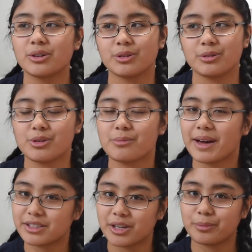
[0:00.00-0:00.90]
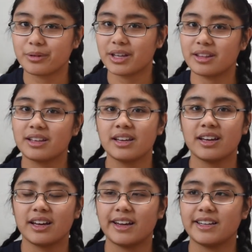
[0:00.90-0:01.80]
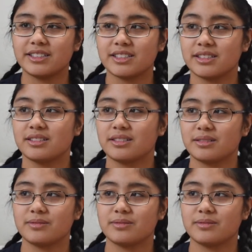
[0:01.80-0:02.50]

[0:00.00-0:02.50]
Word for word: who you match up with, and just,